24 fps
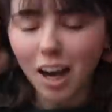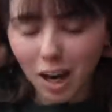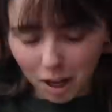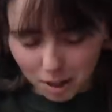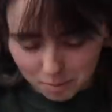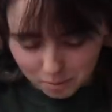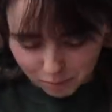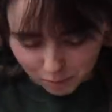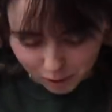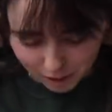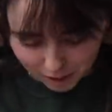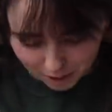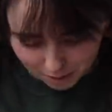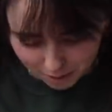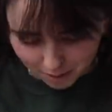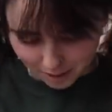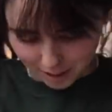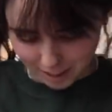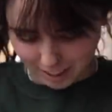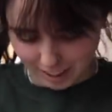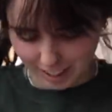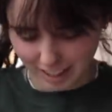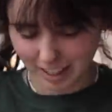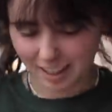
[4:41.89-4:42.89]
I'm really,
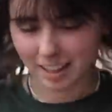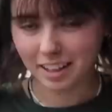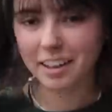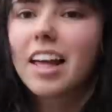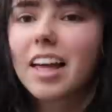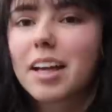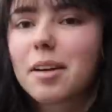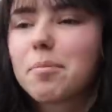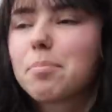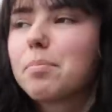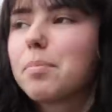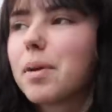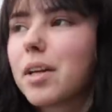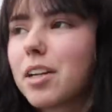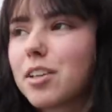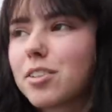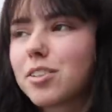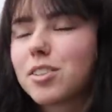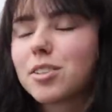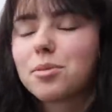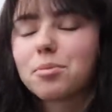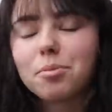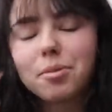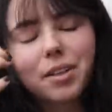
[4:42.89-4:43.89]
really like
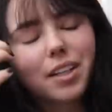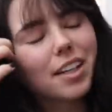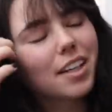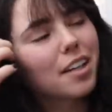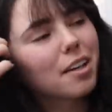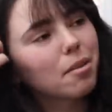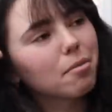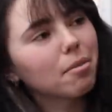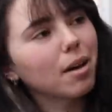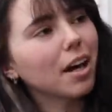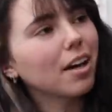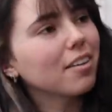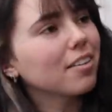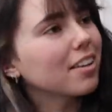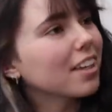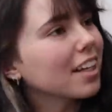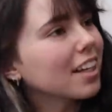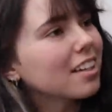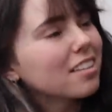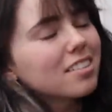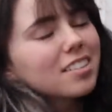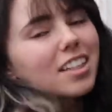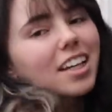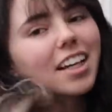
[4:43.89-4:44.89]
bittersweet about
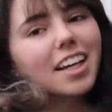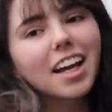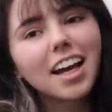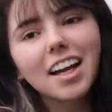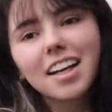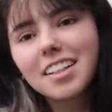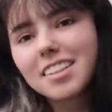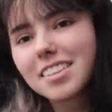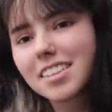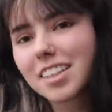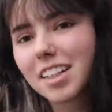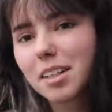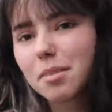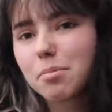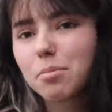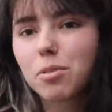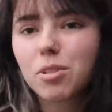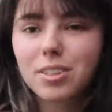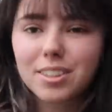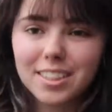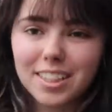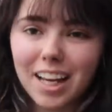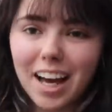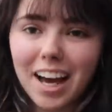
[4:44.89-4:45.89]
this, I guess. Like
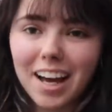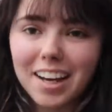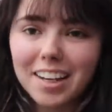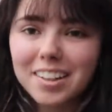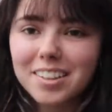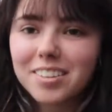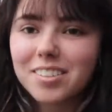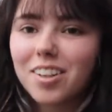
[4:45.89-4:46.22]
more sad,